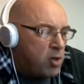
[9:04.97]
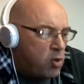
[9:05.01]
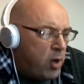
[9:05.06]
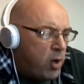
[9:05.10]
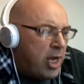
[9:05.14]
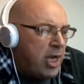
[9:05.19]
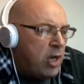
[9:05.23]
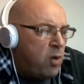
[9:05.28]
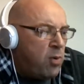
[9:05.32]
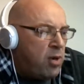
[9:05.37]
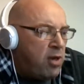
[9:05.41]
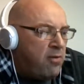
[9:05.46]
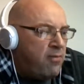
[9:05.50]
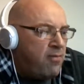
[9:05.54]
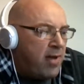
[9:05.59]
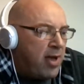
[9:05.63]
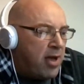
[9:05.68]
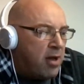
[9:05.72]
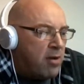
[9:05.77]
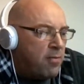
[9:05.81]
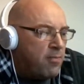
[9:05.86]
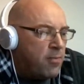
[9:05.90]
Queen
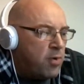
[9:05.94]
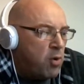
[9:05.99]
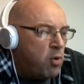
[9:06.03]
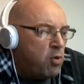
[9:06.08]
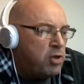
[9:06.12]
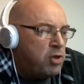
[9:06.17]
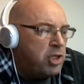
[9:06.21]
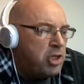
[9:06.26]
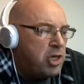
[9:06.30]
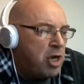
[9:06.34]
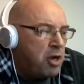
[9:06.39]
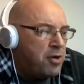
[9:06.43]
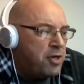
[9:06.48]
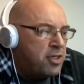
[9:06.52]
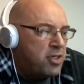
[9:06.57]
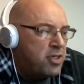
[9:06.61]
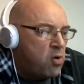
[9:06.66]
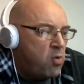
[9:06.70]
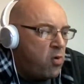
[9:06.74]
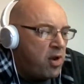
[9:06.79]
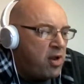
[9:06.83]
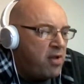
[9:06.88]
Guinevere, also known
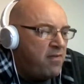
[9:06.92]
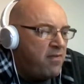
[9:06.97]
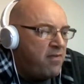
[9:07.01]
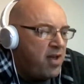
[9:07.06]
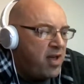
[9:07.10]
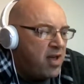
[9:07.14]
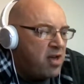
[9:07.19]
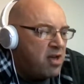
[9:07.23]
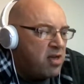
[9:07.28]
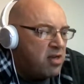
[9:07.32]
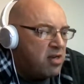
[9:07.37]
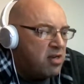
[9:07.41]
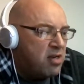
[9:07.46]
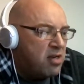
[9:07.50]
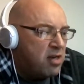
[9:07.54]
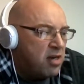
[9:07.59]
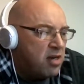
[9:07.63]
as Guinevere,